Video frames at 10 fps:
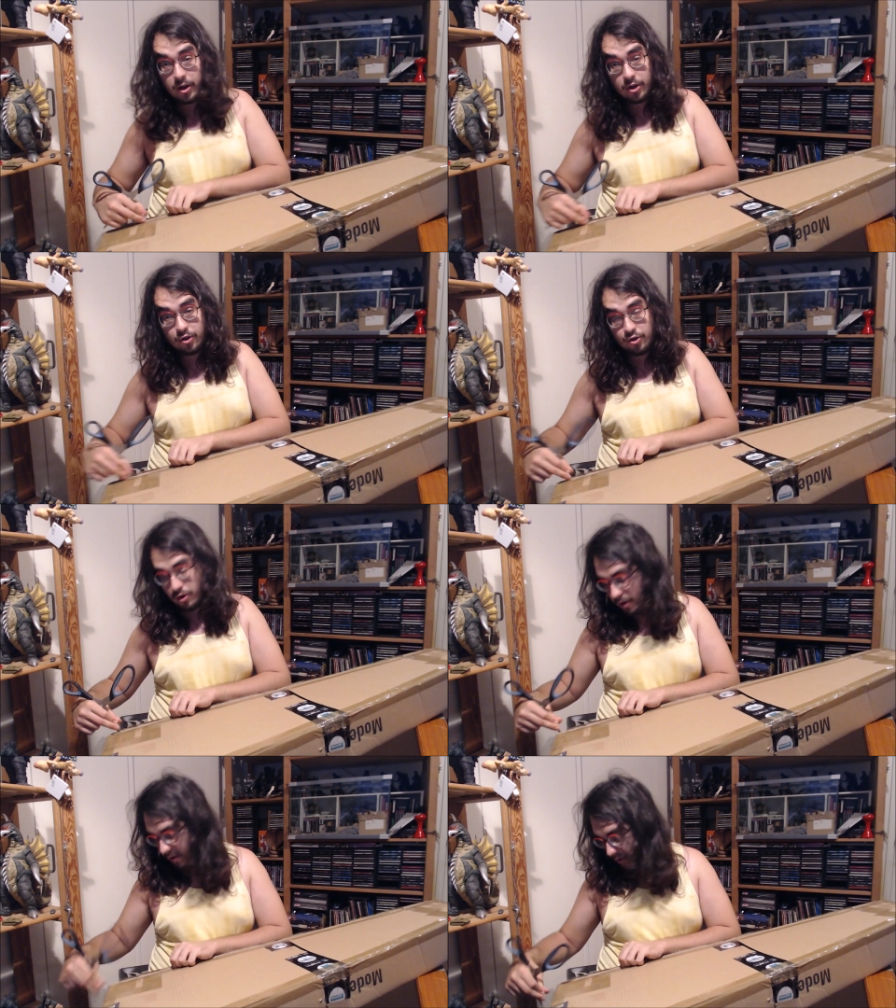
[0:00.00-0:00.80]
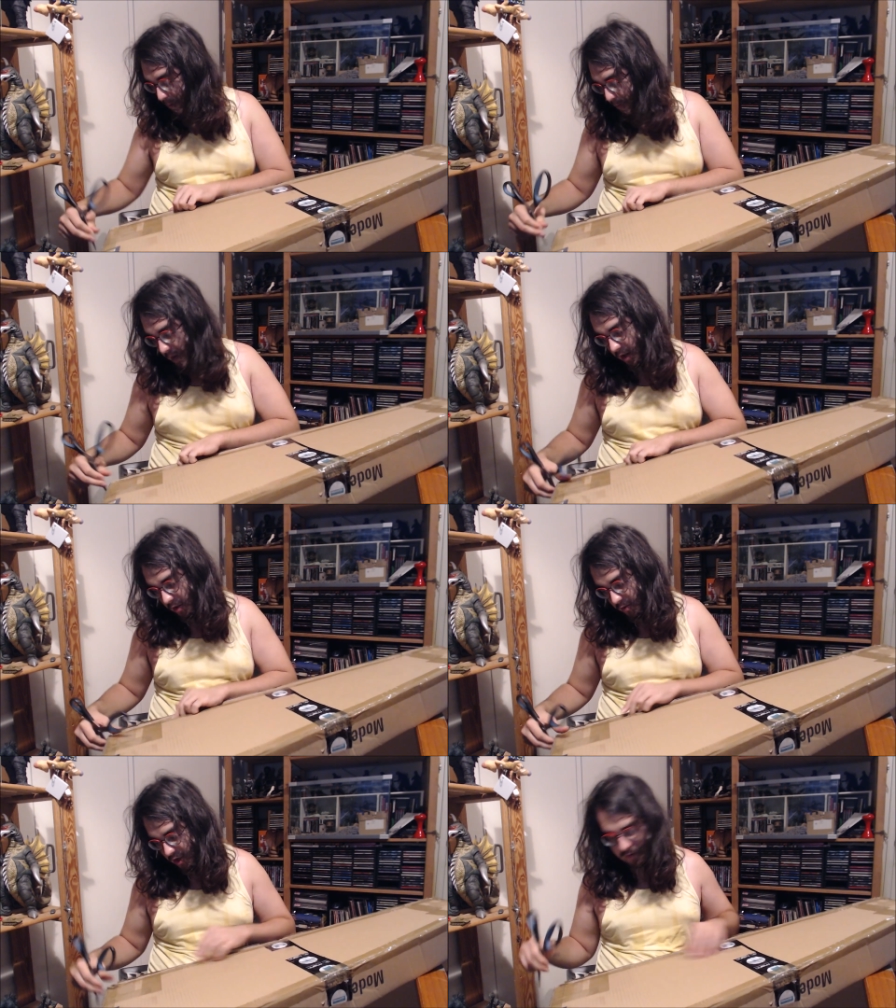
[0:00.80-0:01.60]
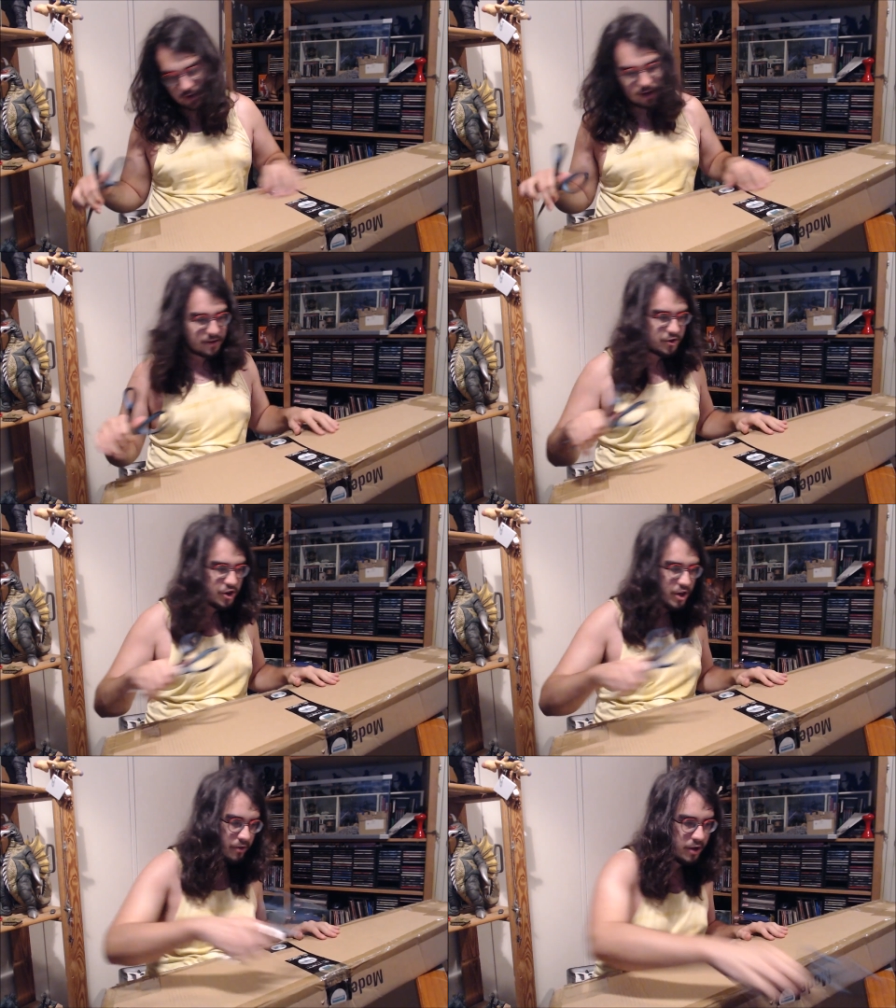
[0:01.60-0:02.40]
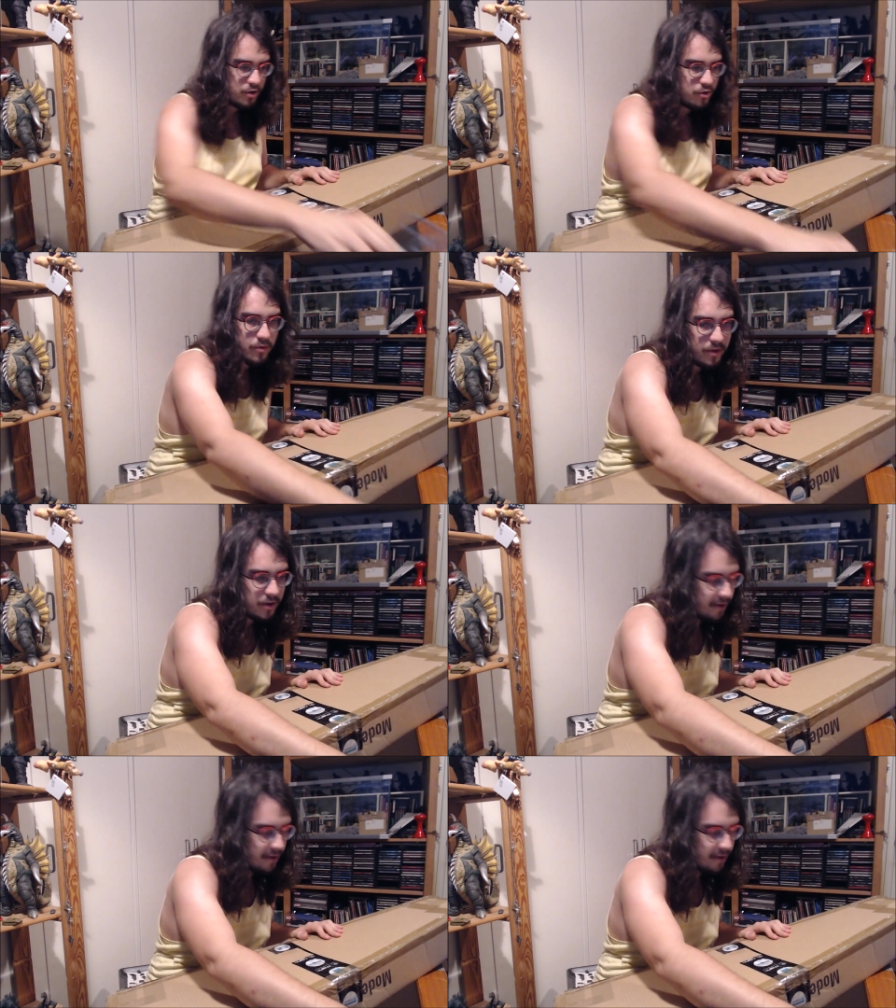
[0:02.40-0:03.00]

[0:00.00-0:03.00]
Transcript: control is a bit better, which I've heard is generally good with these